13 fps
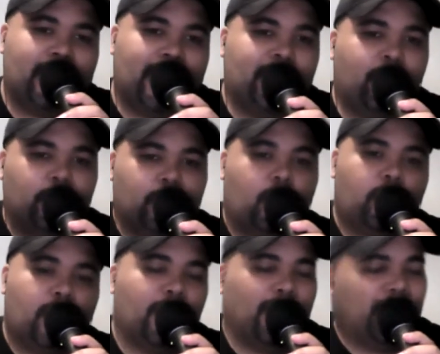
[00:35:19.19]
I know what's
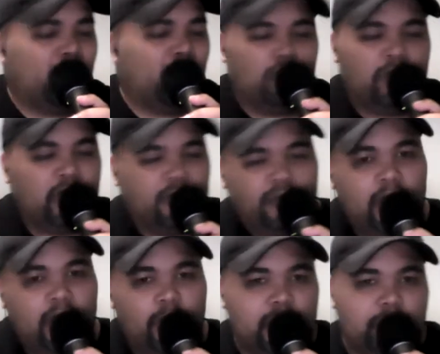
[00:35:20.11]
going on, but I don't really
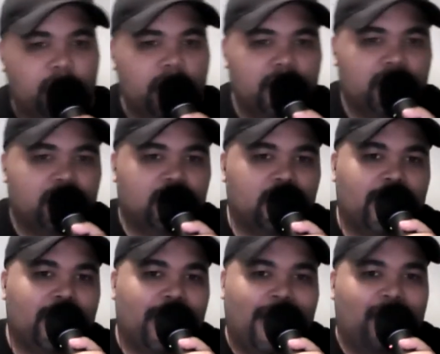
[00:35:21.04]
follow it as much as
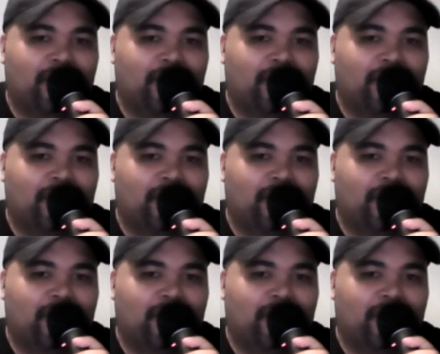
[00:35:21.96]
I have